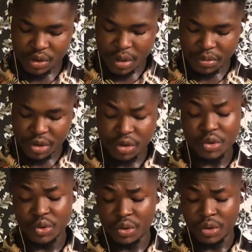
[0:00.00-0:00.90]
so I'm just
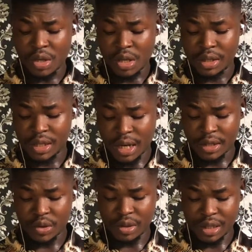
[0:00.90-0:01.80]
going to
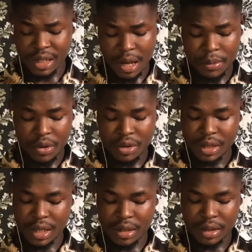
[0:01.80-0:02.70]
select on it CapCut
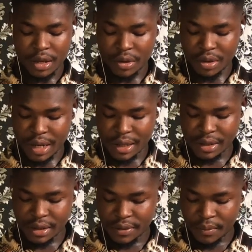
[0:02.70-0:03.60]
and click on
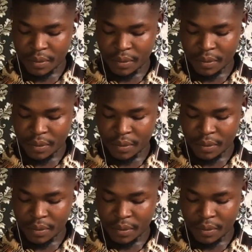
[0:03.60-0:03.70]
next.